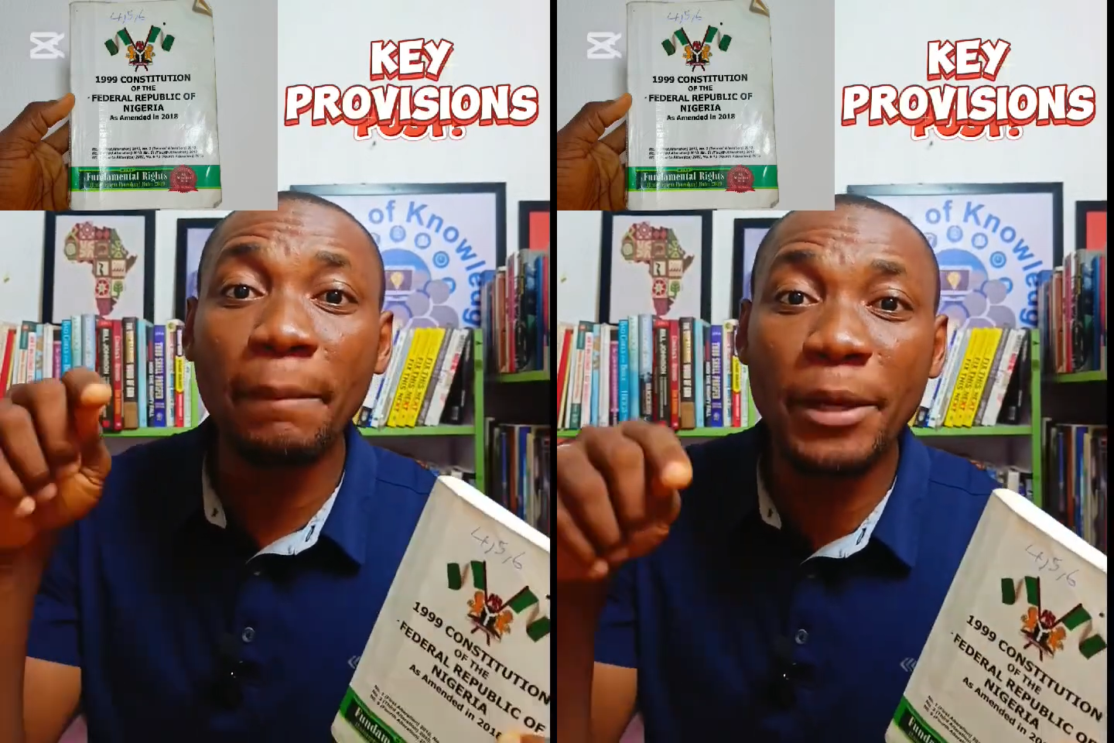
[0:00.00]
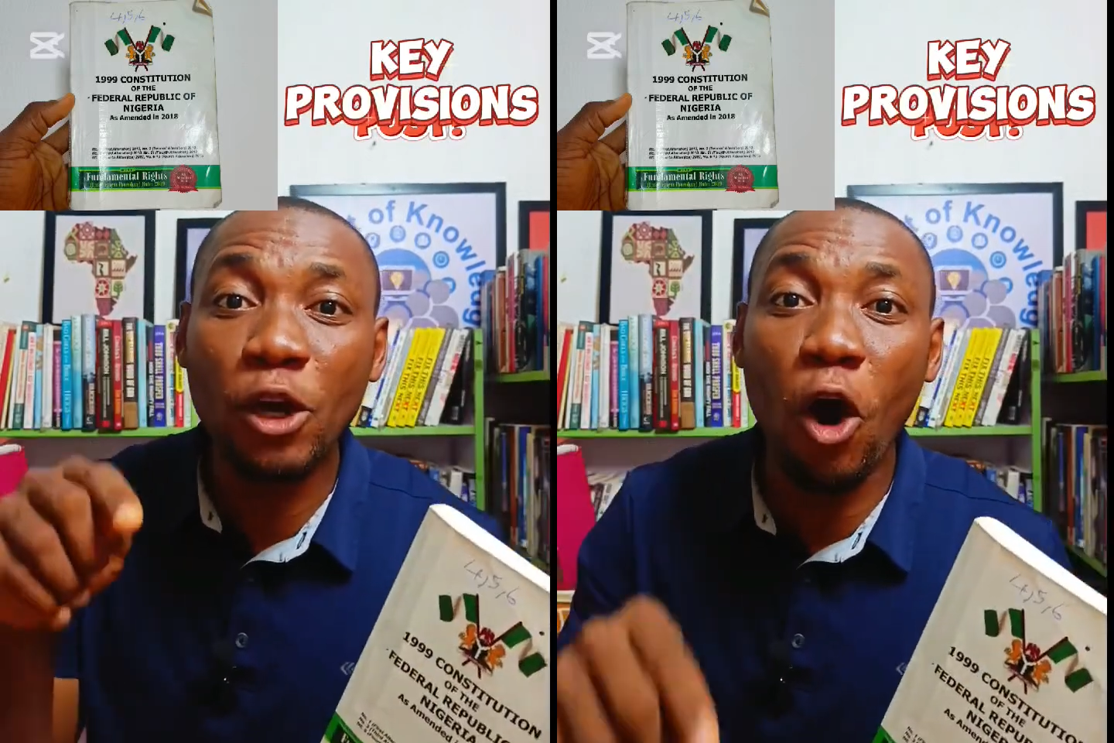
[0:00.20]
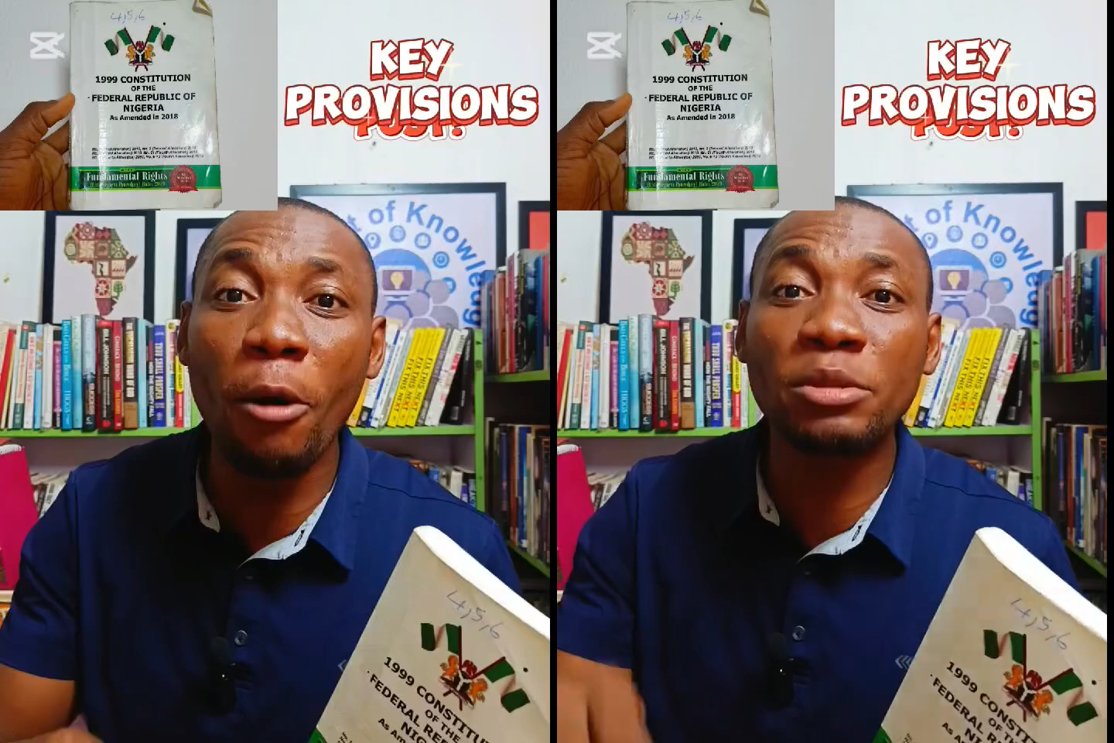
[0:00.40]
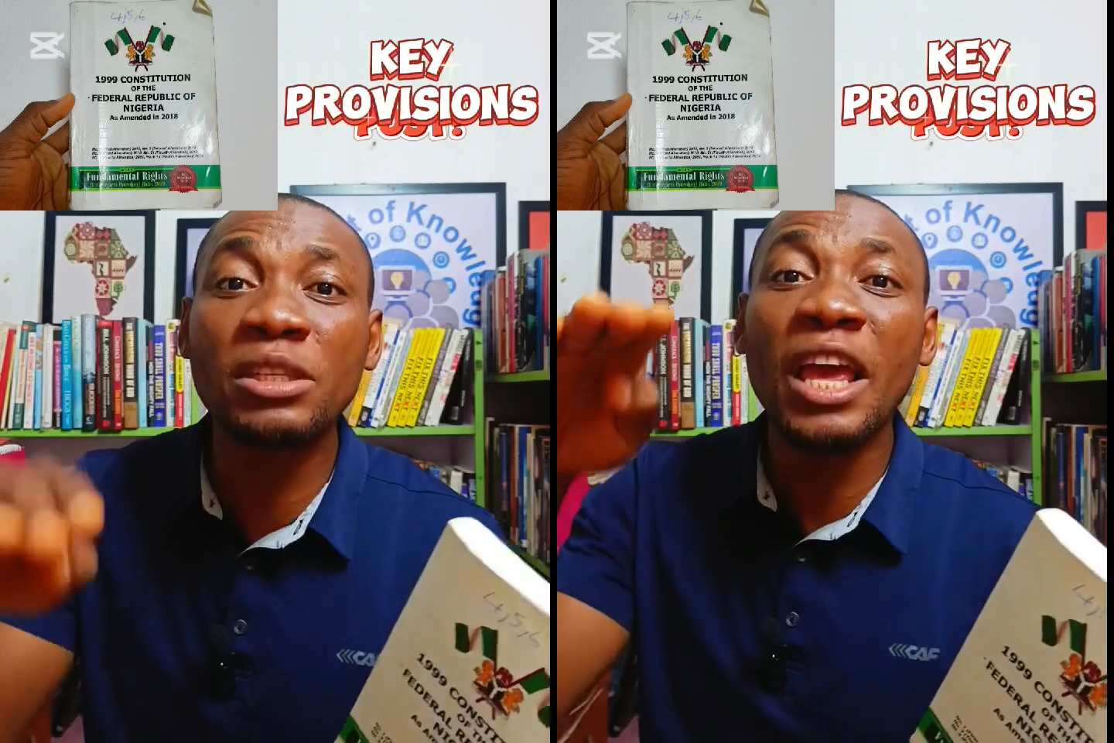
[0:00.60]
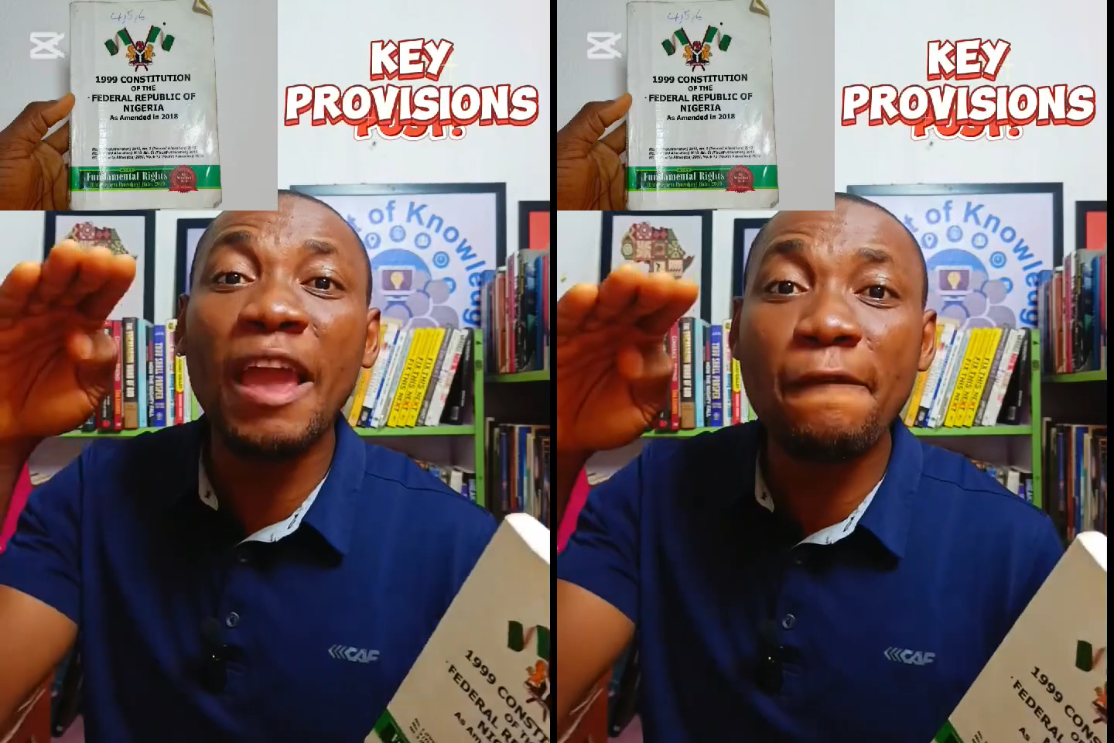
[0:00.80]

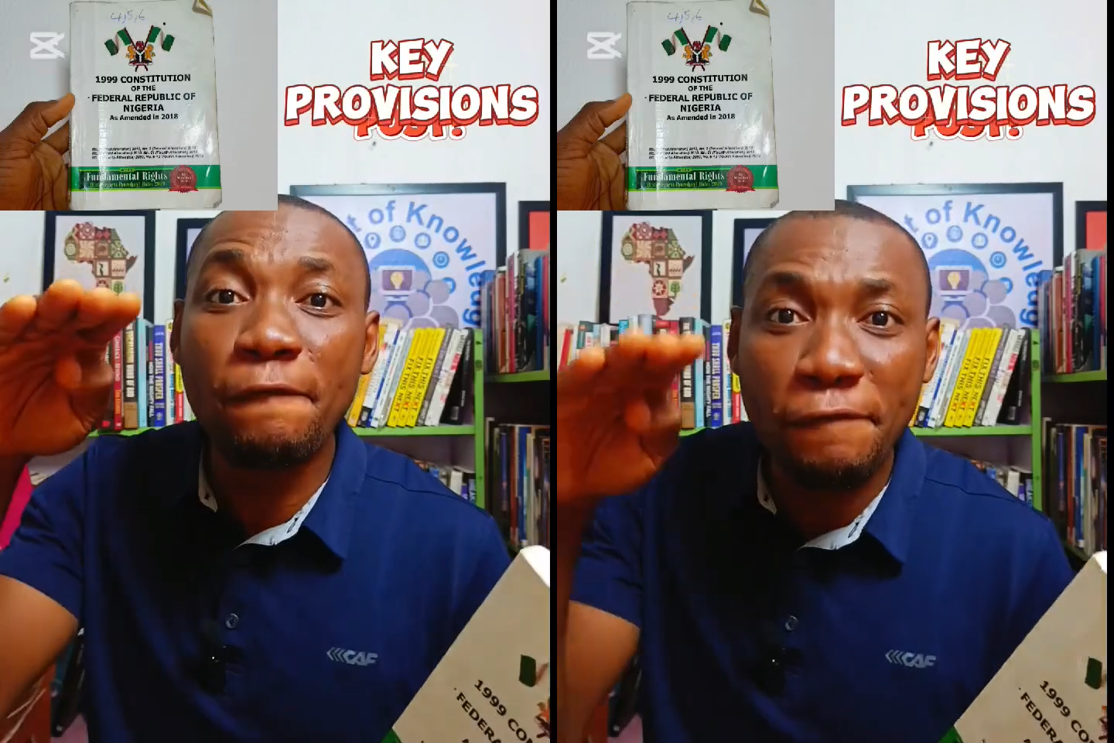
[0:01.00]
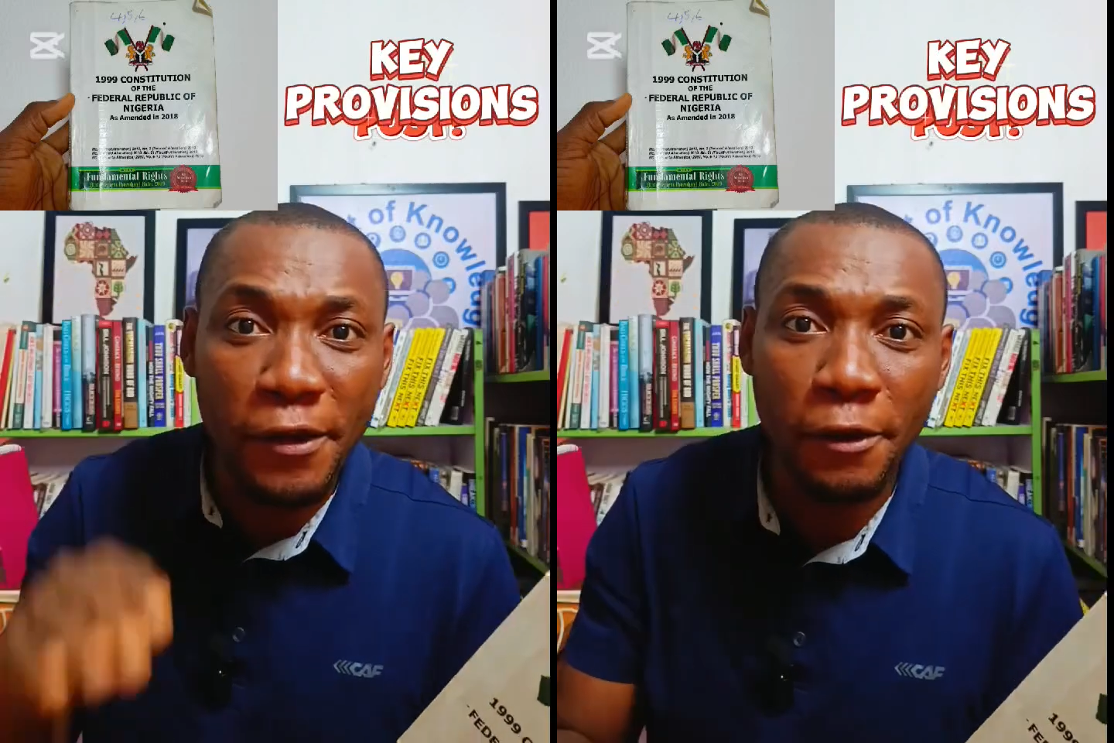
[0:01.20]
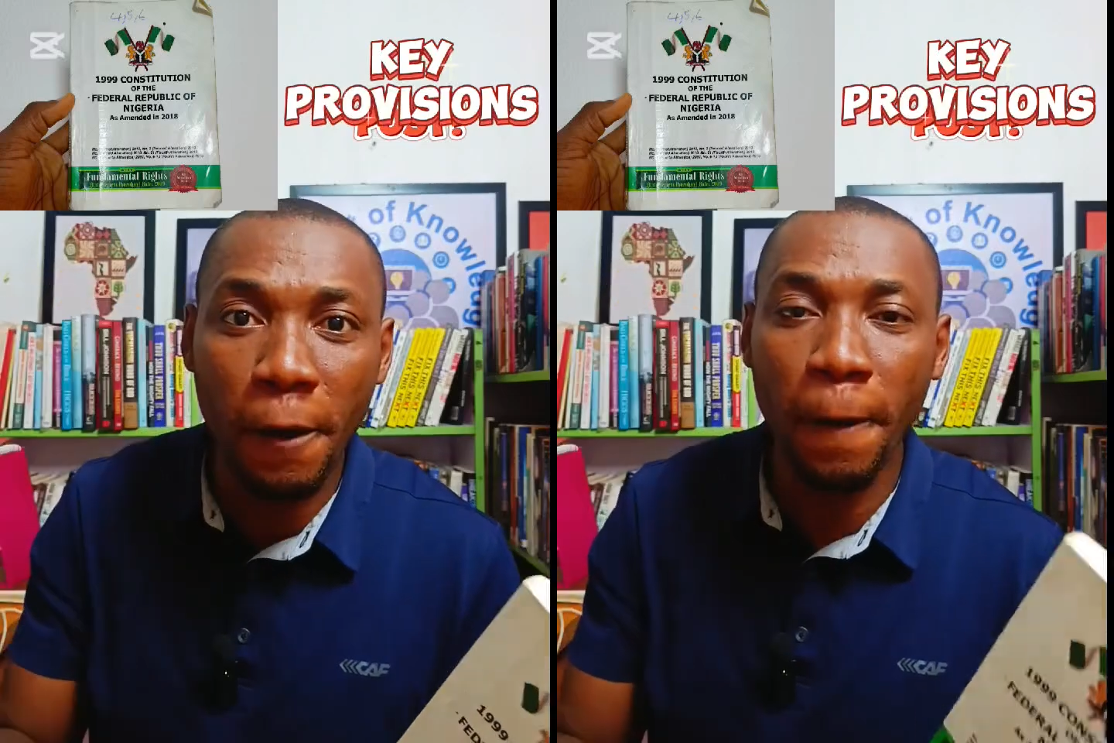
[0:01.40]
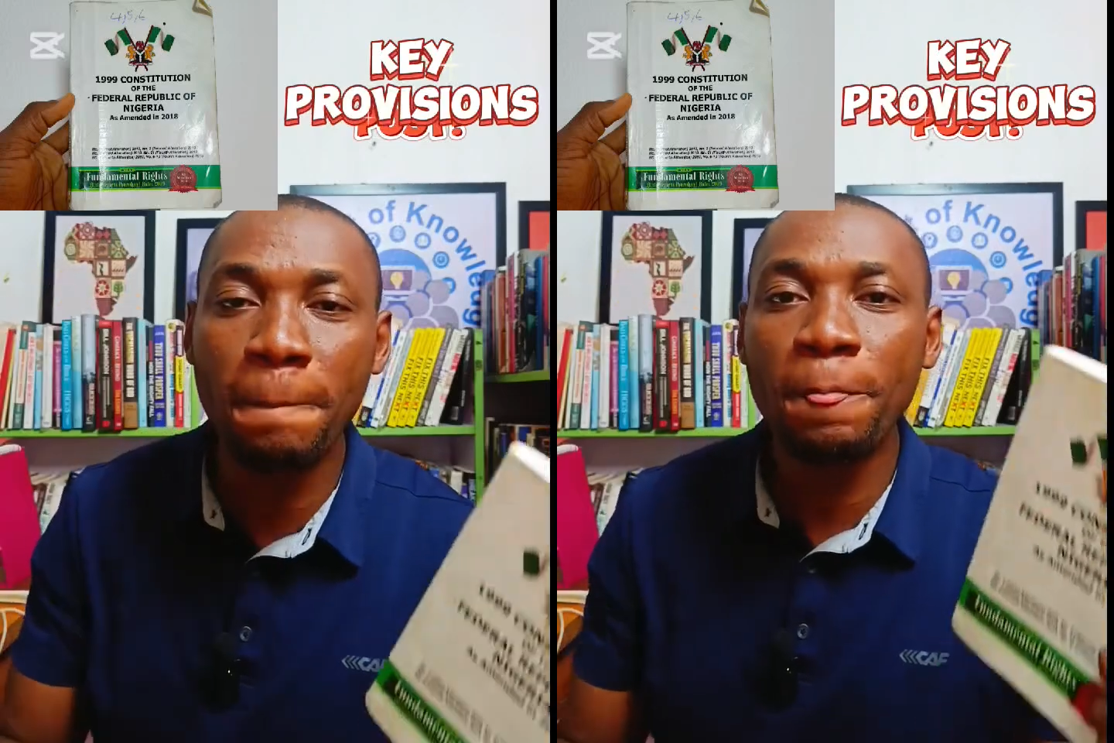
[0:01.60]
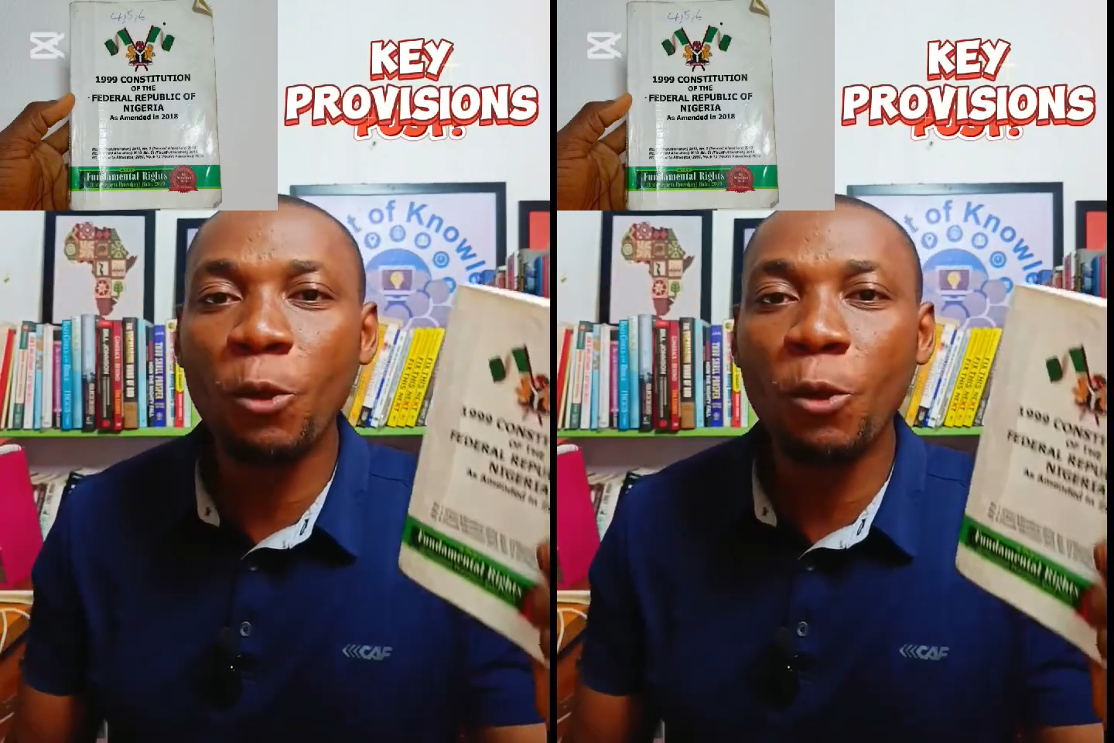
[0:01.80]
becomes inferior,